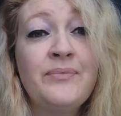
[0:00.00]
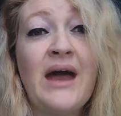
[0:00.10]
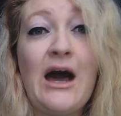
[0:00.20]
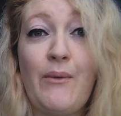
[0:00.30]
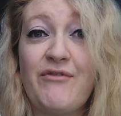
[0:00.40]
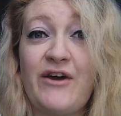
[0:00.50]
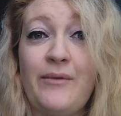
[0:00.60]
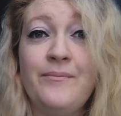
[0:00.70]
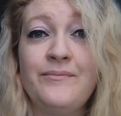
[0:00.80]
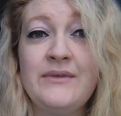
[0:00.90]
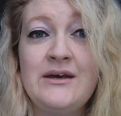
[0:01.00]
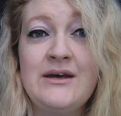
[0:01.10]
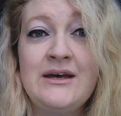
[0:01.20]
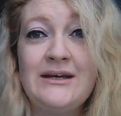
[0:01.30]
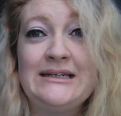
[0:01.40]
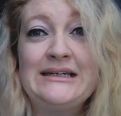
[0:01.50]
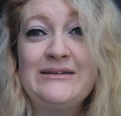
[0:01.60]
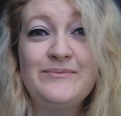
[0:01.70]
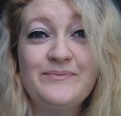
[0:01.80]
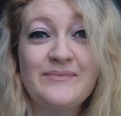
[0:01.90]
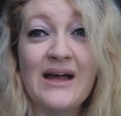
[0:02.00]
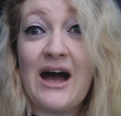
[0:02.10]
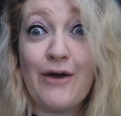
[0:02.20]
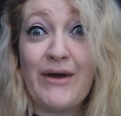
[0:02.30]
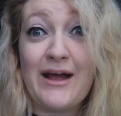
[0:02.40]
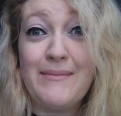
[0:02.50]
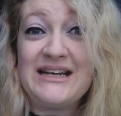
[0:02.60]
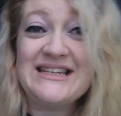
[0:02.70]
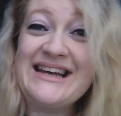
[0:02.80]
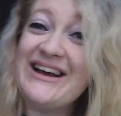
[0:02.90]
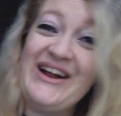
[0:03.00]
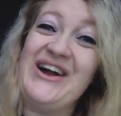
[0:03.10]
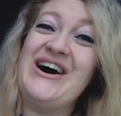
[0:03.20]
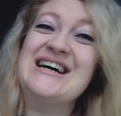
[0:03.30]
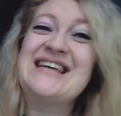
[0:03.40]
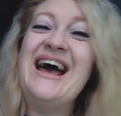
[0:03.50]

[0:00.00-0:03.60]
However, I recommend it a lot.